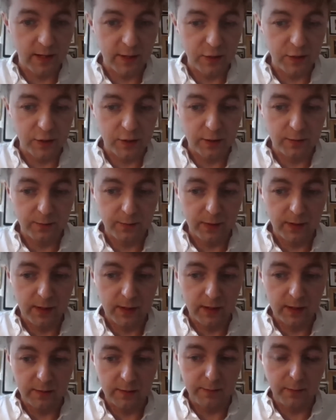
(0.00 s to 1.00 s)
they should
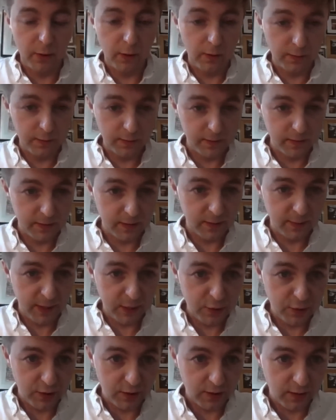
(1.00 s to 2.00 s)
be put on
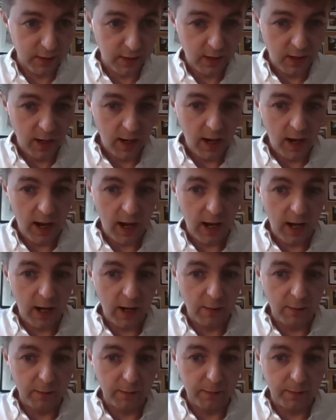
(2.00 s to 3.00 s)
suspension.
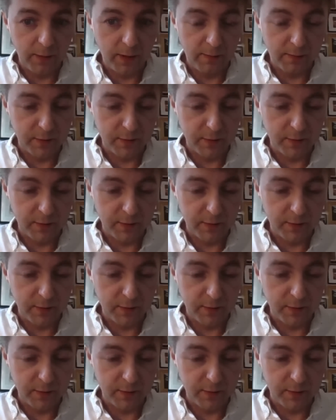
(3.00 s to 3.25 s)
A